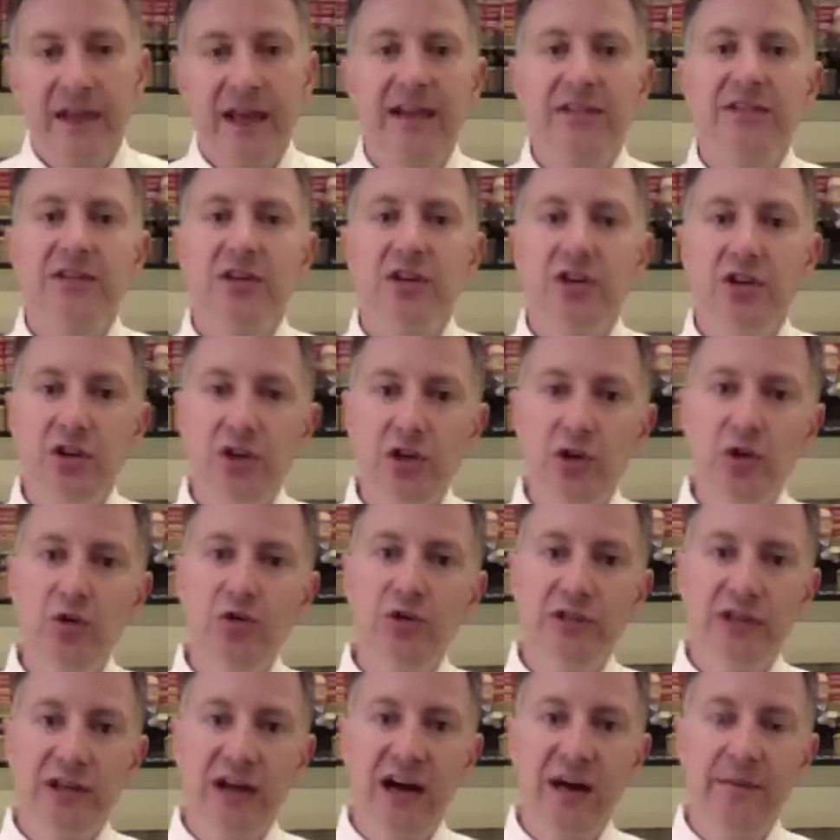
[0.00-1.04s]
It's a
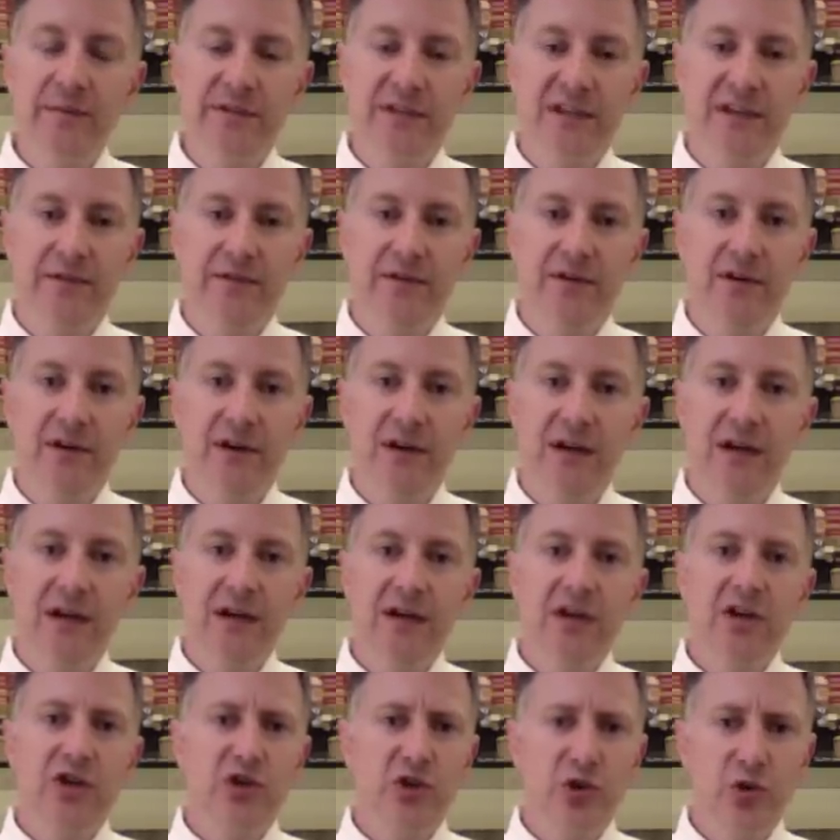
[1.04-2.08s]
huge time saver.
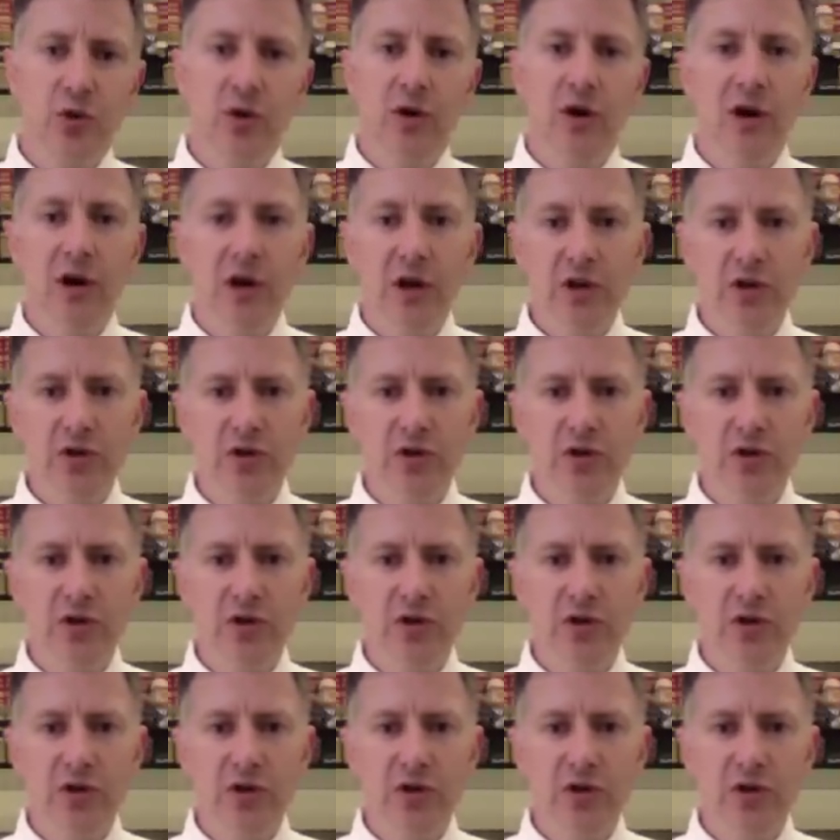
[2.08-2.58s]
Sure,